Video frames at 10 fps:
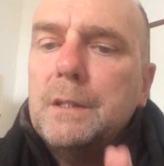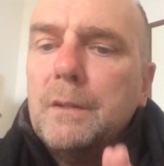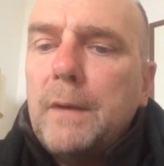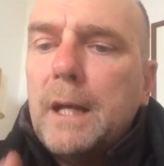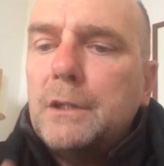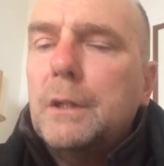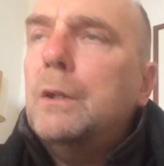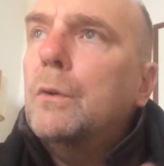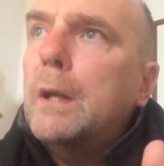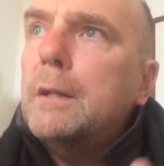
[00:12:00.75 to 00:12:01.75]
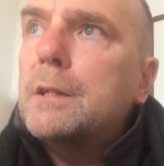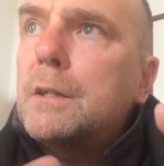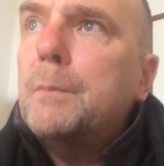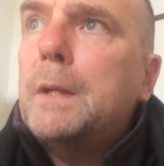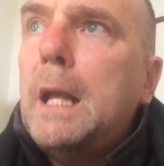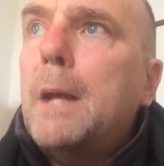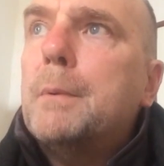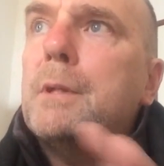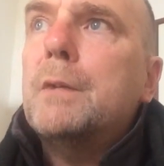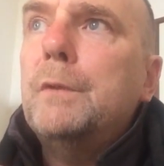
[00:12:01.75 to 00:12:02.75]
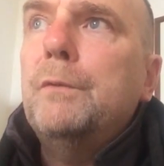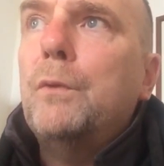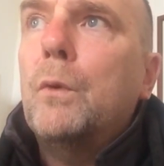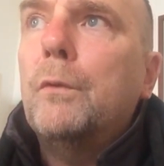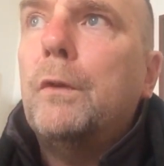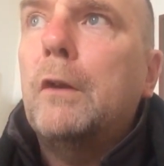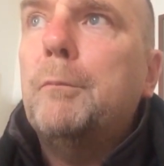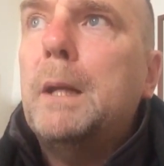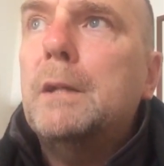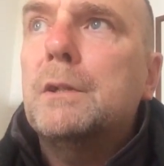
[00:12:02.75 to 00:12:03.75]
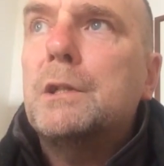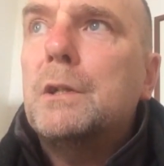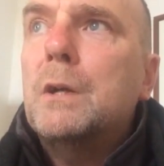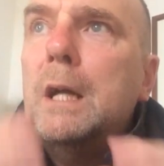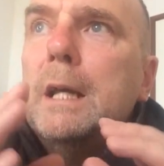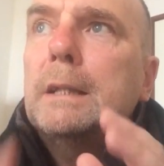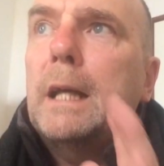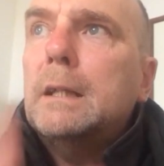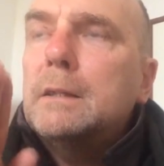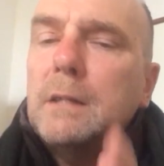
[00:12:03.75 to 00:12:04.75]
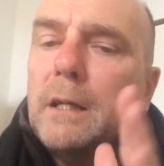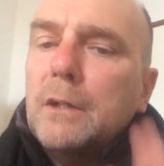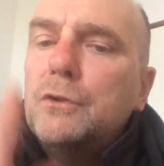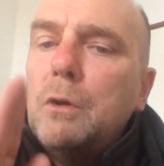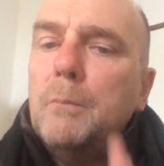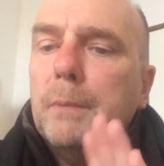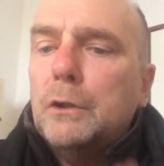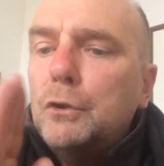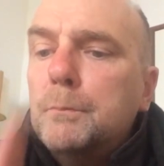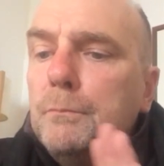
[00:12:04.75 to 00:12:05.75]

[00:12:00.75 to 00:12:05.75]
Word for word: pieces of action. You know, there's something happens every four or five pages. You know, that's like a drumbeat,